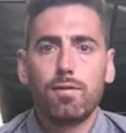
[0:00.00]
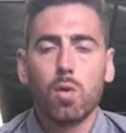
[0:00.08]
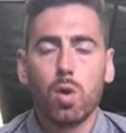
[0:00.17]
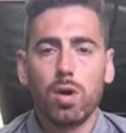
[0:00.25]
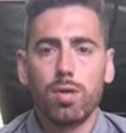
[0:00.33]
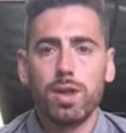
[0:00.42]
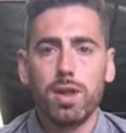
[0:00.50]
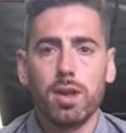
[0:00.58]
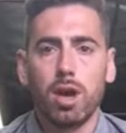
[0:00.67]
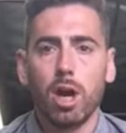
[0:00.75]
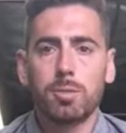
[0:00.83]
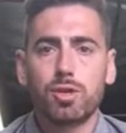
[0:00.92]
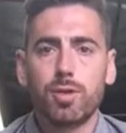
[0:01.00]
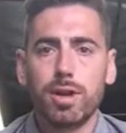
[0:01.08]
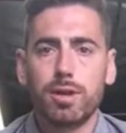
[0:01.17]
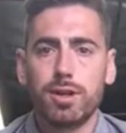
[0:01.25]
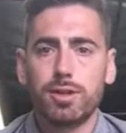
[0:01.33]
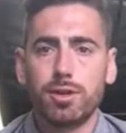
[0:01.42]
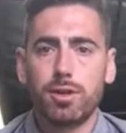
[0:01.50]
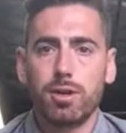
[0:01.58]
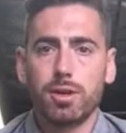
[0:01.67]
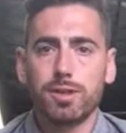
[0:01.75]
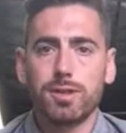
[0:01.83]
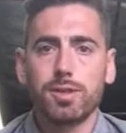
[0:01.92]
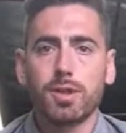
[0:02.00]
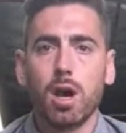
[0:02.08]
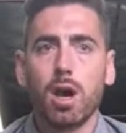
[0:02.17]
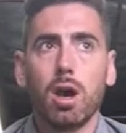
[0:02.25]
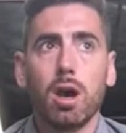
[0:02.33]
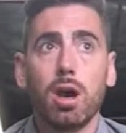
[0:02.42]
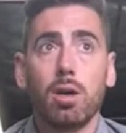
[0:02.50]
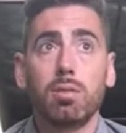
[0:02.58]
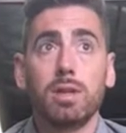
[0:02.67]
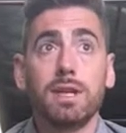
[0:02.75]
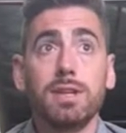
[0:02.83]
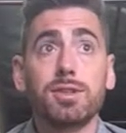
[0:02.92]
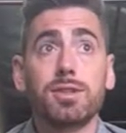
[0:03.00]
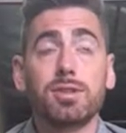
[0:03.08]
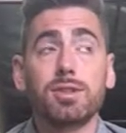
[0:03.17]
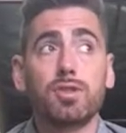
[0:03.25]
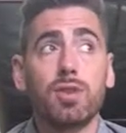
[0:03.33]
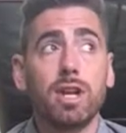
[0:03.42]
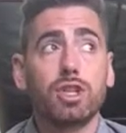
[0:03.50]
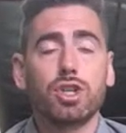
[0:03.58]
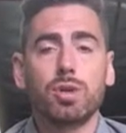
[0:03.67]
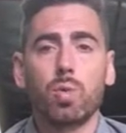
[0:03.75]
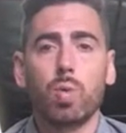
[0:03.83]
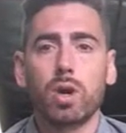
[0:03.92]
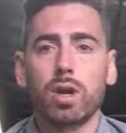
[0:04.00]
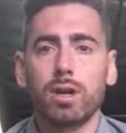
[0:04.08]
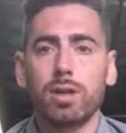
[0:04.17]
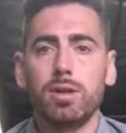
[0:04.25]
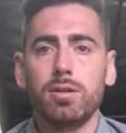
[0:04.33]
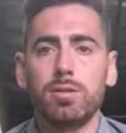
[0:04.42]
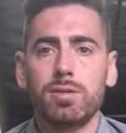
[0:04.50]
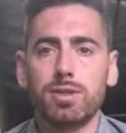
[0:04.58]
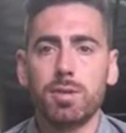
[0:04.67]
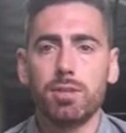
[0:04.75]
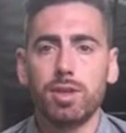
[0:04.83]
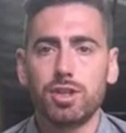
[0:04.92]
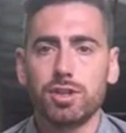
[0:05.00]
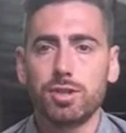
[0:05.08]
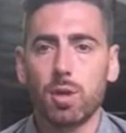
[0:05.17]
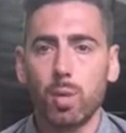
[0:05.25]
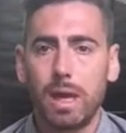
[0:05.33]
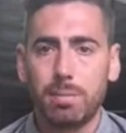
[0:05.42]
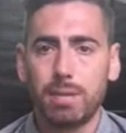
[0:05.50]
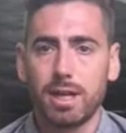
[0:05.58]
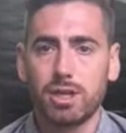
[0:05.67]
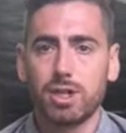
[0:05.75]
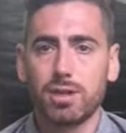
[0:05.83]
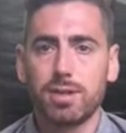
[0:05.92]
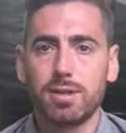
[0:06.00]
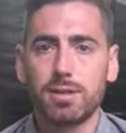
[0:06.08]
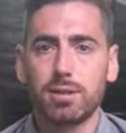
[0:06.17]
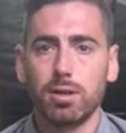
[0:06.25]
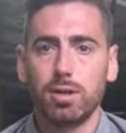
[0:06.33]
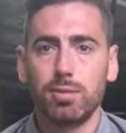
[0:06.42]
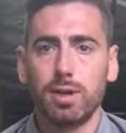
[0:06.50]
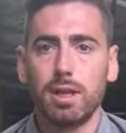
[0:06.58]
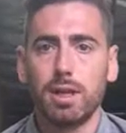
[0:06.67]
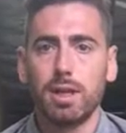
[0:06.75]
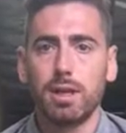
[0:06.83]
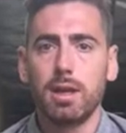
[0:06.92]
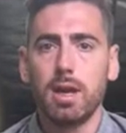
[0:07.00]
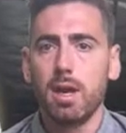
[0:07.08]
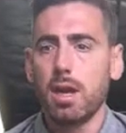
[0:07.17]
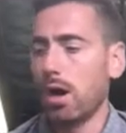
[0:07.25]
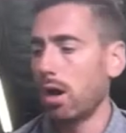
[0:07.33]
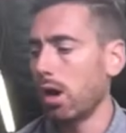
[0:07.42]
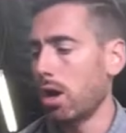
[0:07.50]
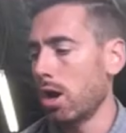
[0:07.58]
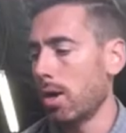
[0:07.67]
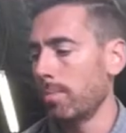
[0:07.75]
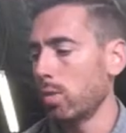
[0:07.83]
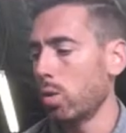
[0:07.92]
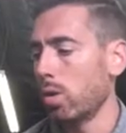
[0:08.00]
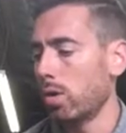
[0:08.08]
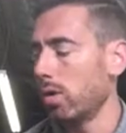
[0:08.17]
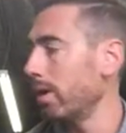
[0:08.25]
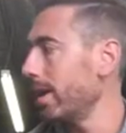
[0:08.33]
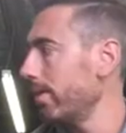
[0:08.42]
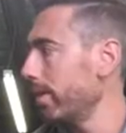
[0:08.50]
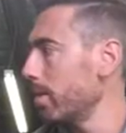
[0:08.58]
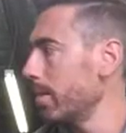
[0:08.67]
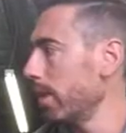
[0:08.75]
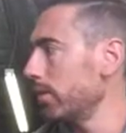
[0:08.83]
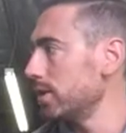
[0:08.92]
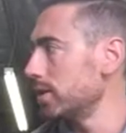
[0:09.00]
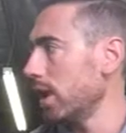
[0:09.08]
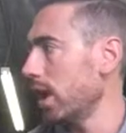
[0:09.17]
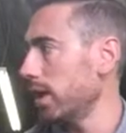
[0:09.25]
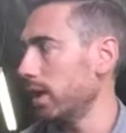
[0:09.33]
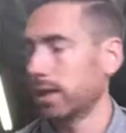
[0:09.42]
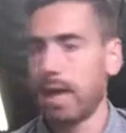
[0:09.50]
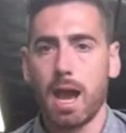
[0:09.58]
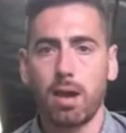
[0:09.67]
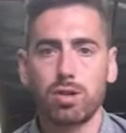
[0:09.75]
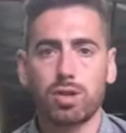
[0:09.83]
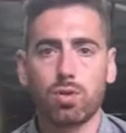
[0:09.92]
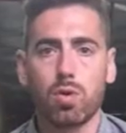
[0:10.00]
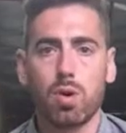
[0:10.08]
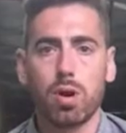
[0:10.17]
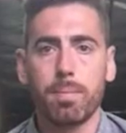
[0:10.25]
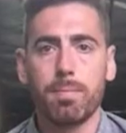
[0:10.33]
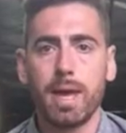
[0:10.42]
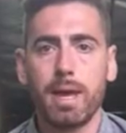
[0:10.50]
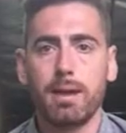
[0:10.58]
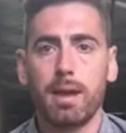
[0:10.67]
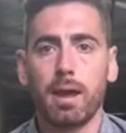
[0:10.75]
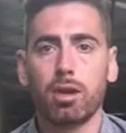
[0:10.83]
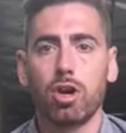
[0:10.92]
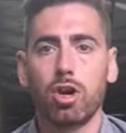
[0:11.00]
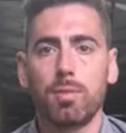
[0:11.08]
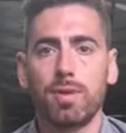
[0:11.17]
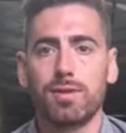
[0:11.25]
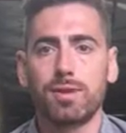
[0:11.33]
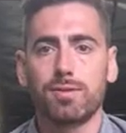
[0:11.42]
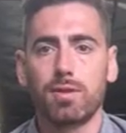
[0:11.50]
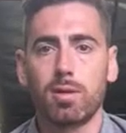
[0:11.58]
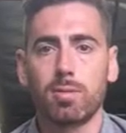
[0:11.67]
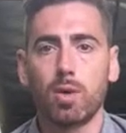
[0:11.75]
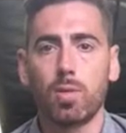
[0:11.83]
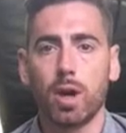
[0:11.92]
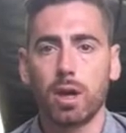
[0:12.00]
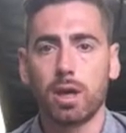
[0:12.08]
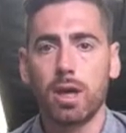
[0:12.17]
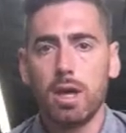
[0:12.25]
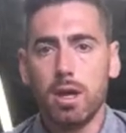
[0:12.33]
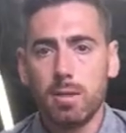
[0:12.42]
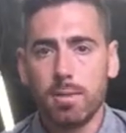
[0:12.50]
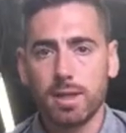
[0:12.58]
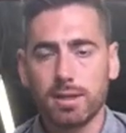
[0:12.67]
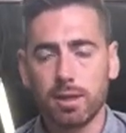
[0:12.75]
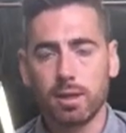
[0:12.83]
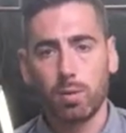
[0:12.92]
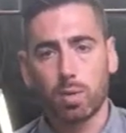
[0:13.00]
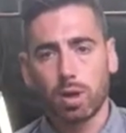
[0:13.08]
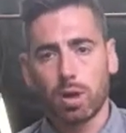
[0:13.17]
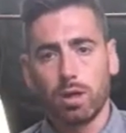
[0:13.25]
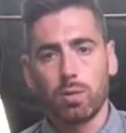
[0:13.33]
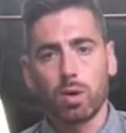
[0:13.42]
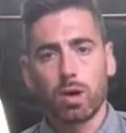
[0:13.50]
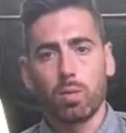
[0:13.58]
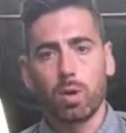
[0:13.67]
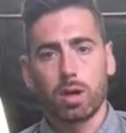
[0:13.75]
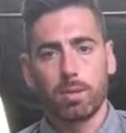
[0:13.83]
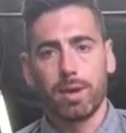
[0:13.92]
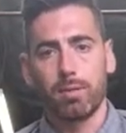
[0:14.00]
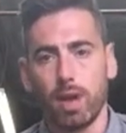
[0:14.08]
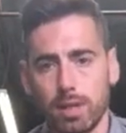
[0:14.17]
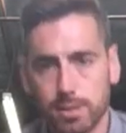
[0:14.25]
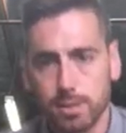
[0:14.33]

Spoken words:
For the obturator internus release and stretch, we're going to use simply just a weight bench. This is all you really need, or anything about this height. A couch or a bed at home, if it's firm, will work. Basically, we're gonna work on my right